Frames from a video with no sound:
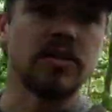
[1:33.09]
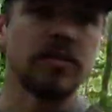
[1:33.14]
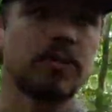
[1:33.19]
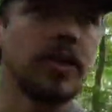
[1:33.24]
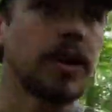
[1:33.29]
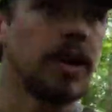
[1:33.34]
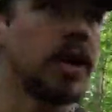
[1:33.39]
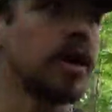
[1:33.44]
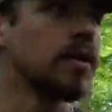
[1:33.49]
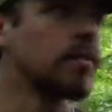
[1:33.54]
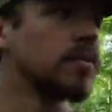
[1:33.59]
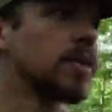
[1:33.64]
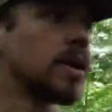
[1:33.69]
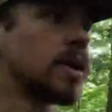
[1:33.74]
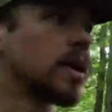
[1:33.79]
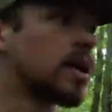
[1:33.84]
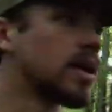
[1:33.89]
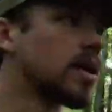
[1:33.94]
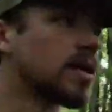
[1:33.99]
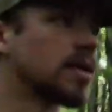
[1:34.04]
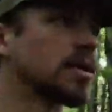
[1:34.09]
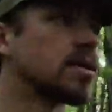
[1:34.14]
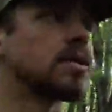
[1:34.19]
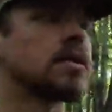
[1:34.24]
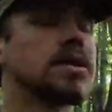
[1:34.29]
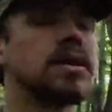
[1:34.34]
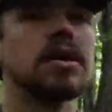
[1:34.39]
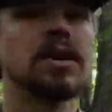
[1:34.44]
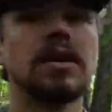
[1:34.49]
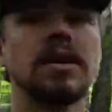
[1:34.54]
spot because
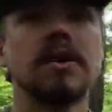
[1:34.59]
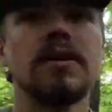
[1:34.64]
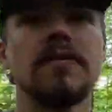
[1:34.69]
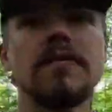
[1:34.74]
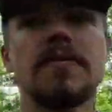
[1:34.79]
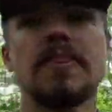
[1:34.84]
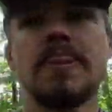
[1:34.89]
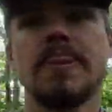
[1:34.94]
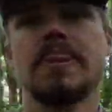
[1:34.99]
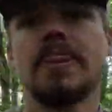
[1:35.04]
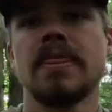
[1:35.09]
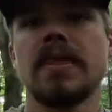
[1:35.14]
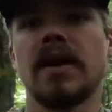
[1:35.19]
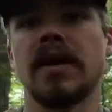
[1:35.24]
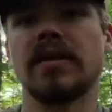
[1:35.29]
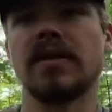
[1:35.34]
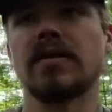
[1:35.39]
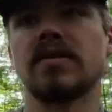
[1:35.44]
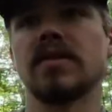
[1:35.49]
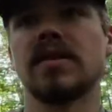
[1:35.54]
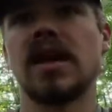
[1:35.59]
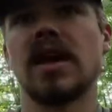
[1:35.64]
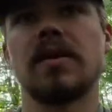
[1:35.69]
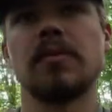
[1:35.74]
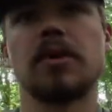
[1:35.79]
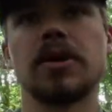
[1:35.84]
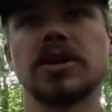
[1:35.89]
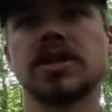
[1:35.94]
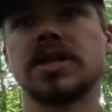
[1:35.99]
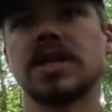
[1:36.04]
it doesn't take
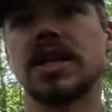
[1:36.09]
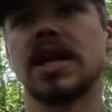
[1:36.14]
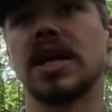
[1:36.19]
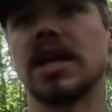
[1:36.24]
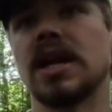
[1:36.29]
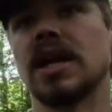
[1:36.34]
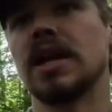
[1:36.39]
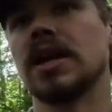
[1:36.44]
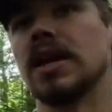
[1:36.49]
much to get in